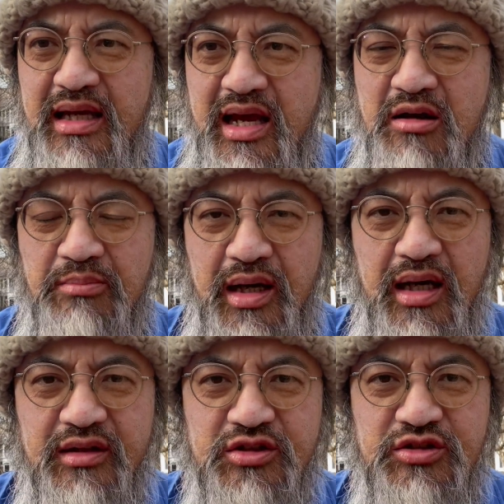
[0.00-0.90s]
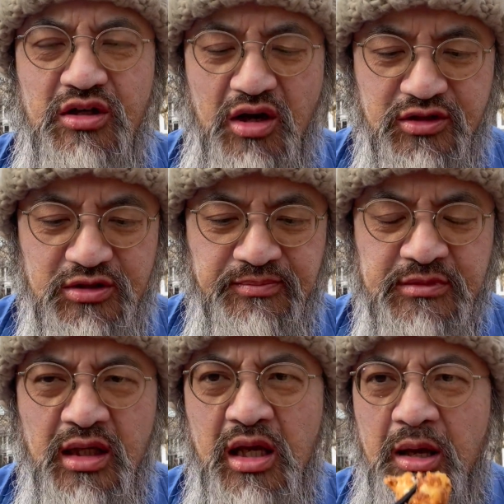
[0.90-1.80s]
down by the sauce.
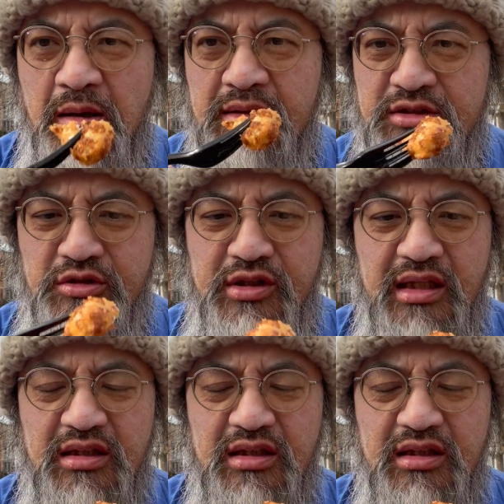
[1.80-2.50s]
So you get